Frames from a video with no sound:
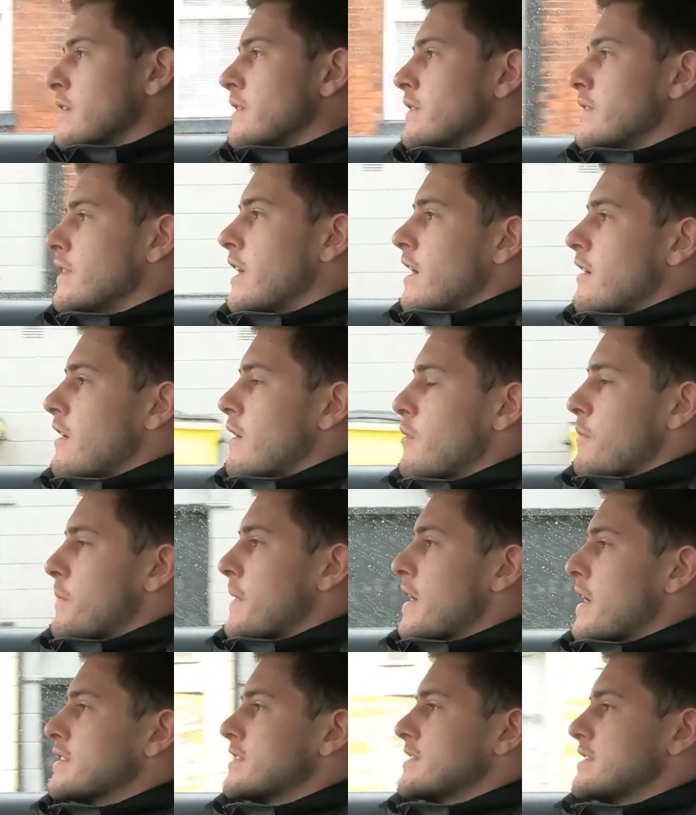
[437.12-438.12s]
Now I'm
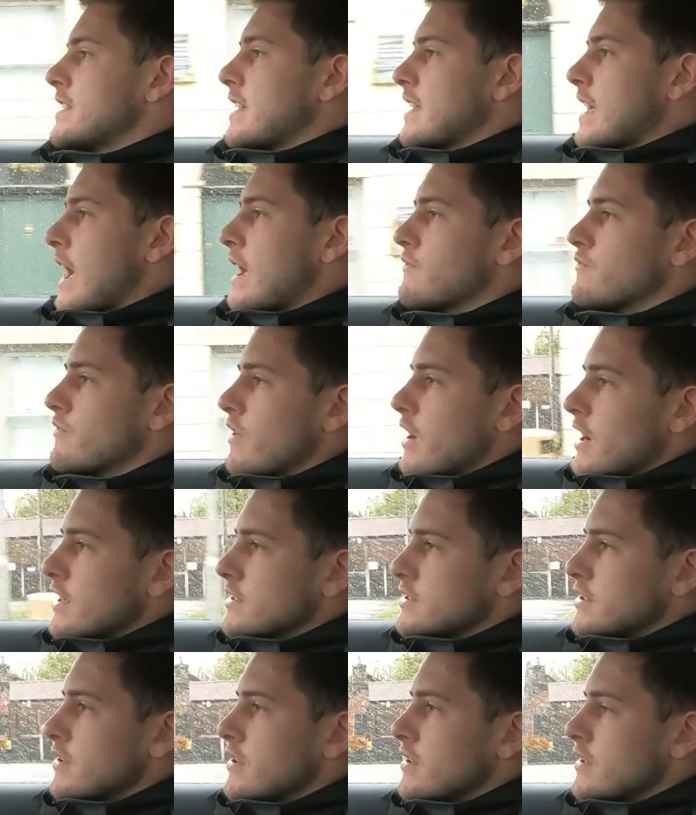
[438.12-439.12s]
about to take a
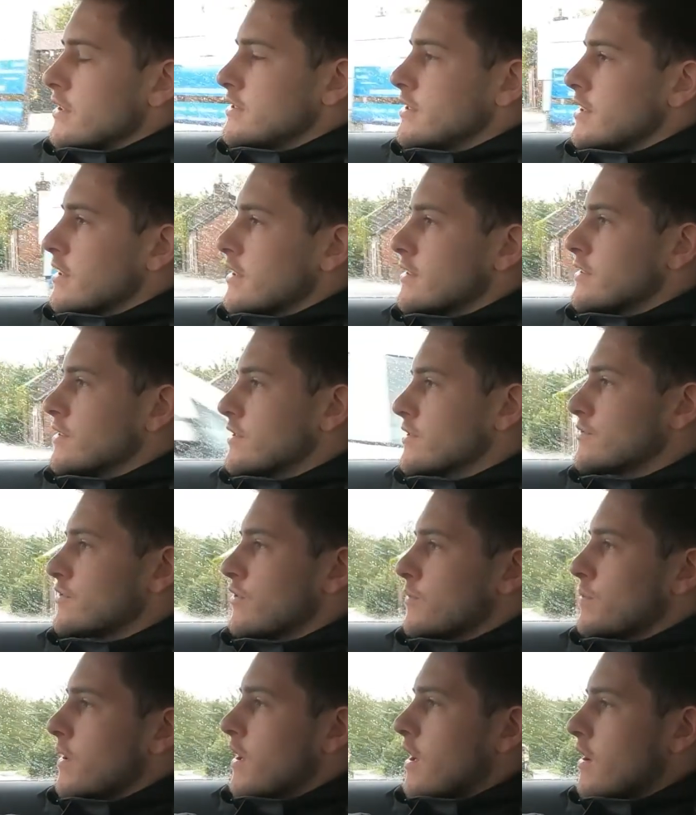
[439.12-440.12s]
right turn into the
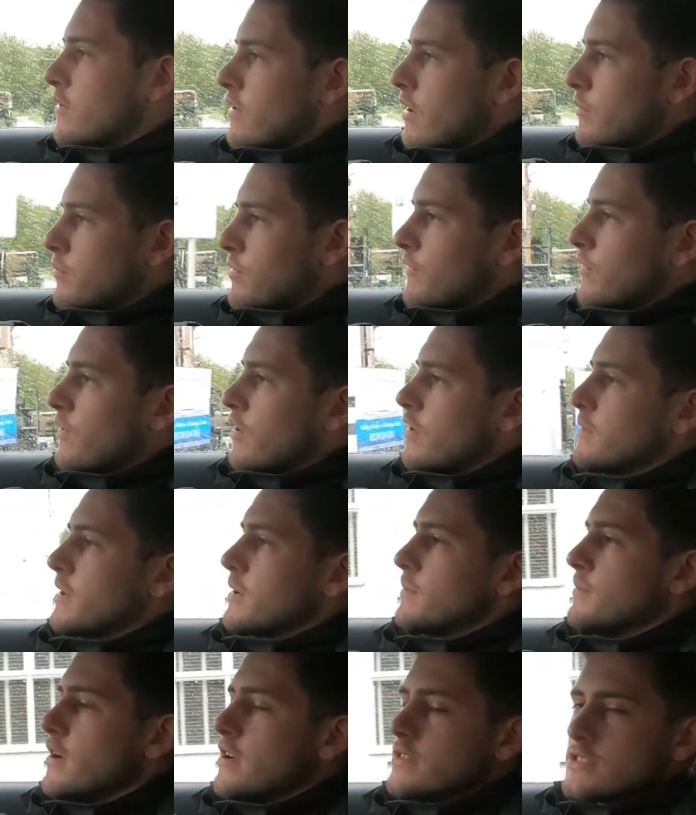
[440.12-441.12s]
industrial park where I'll perform an
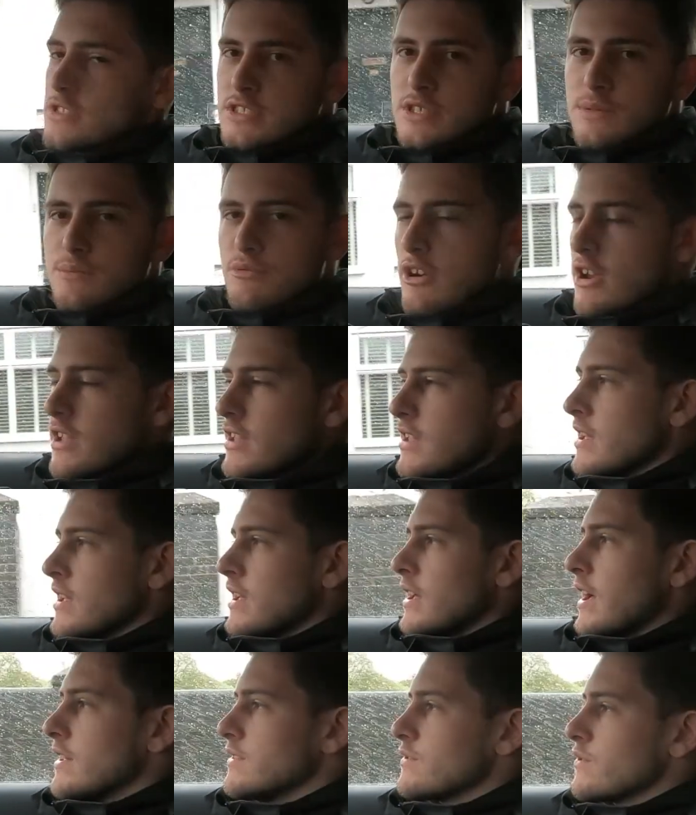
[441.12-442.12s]
emergency brake
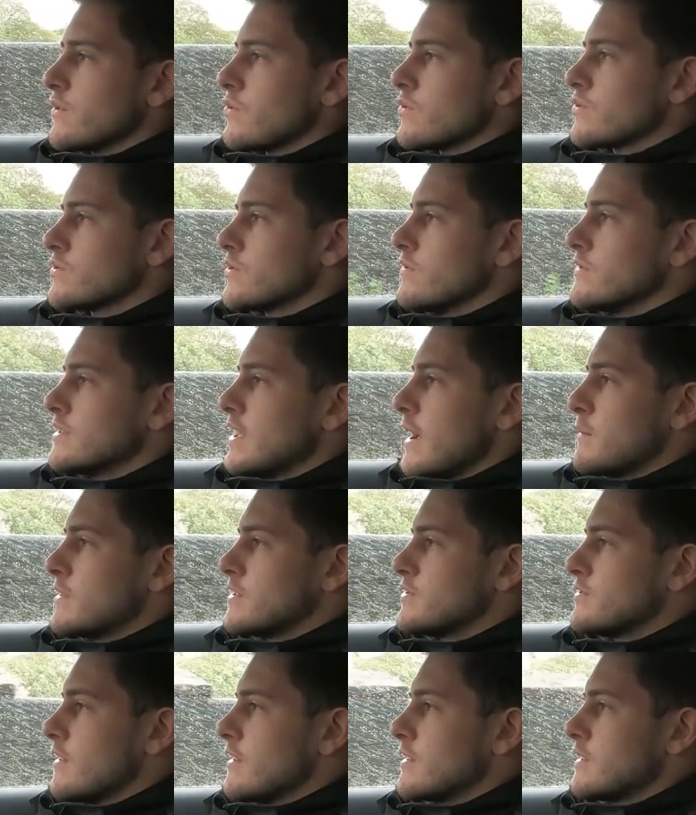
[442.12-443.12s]
and also
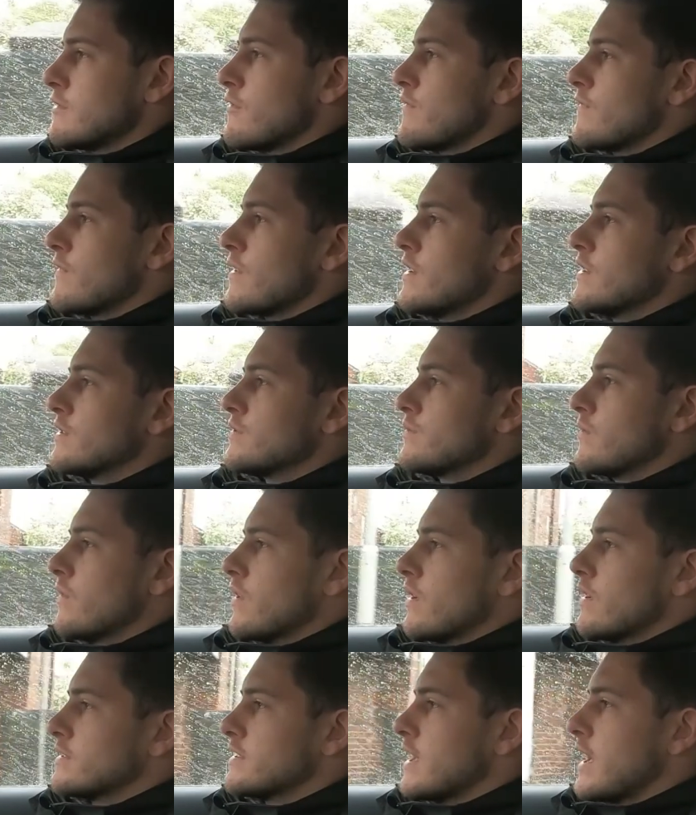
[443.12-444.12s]
demonstrate the reverse
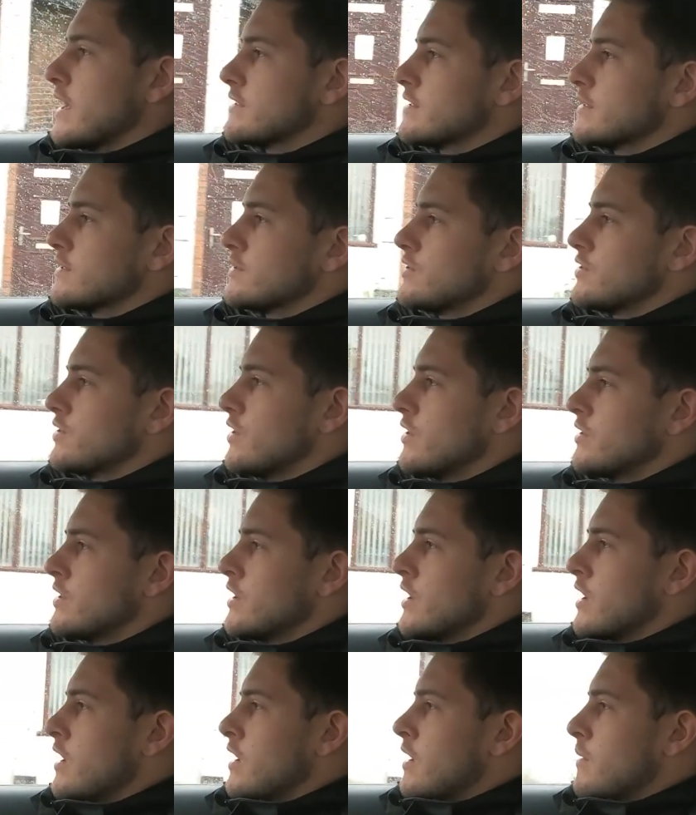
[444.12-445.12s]
works as it should.
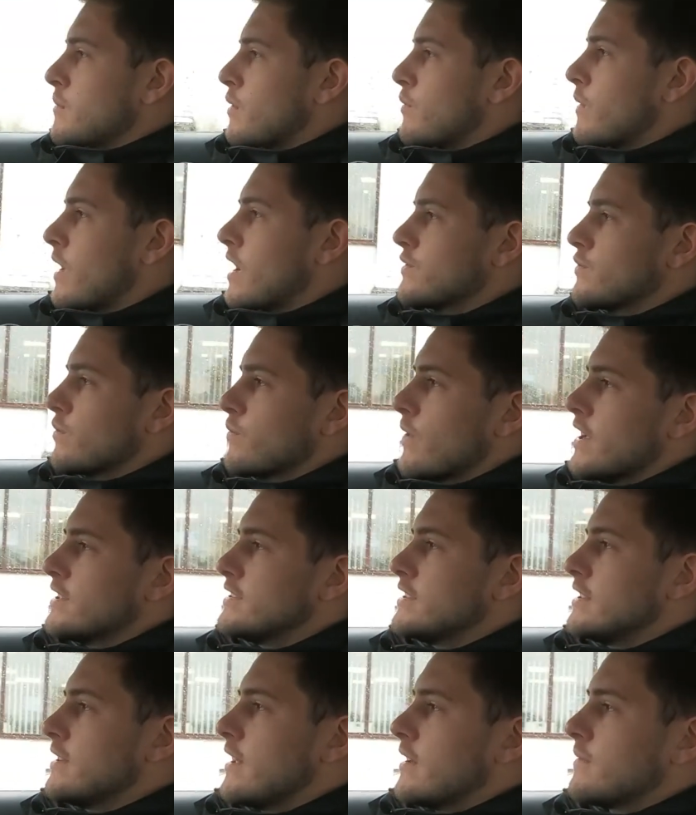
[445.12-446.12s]
But whilst we're
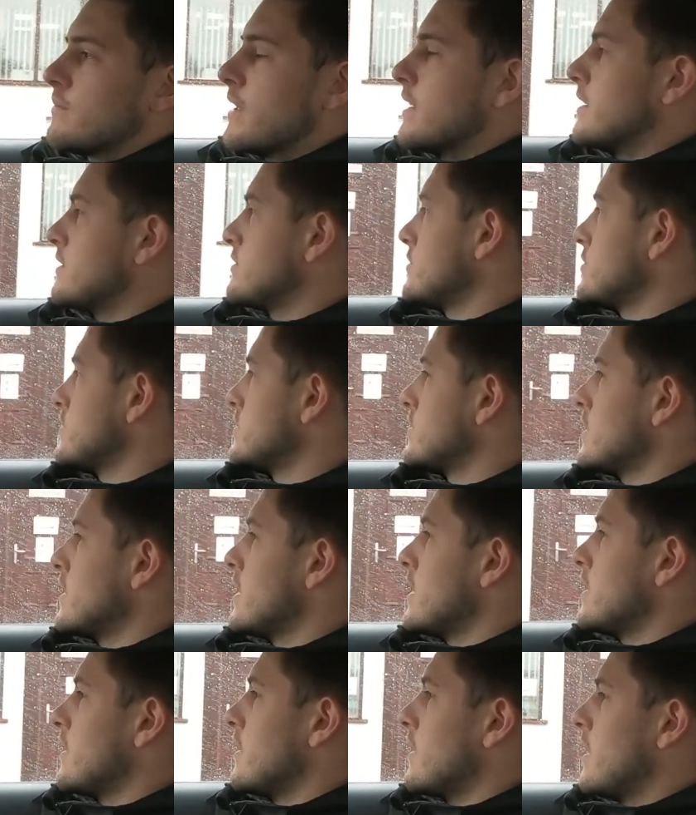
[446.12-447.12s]
waiting, I'm just
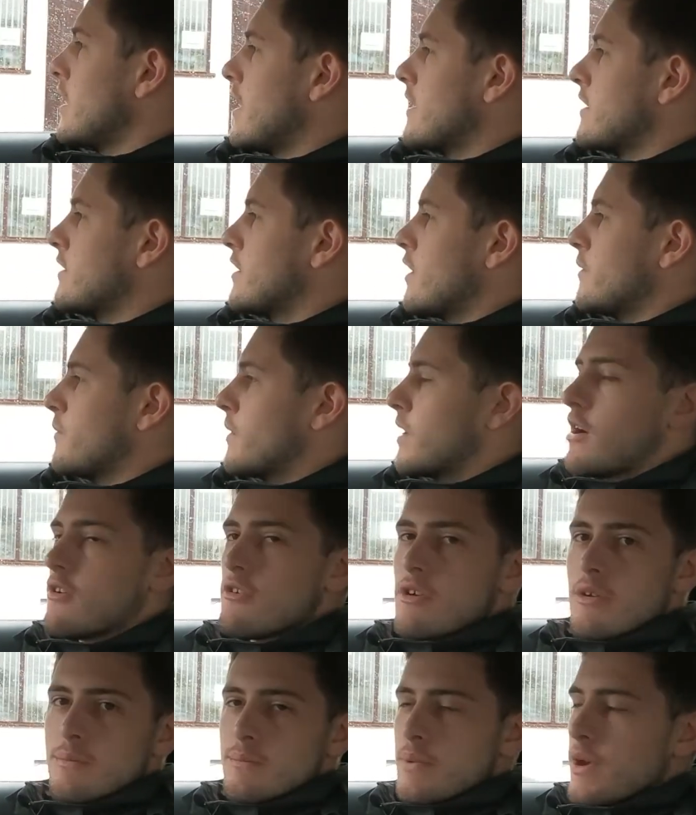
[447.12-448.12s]
let you know we
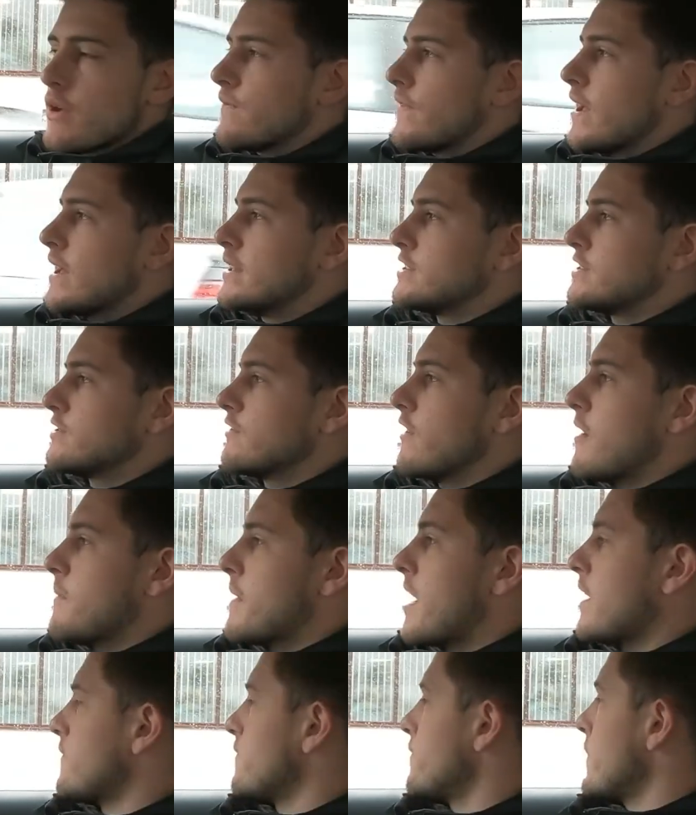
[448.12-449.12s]
are on both Instagram
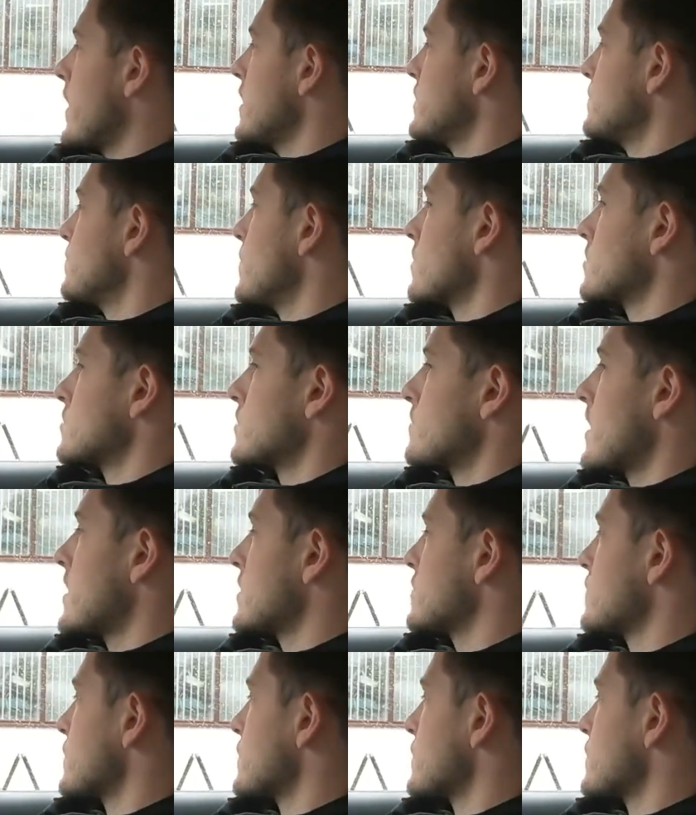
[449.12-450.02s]
and Facebook, so make sure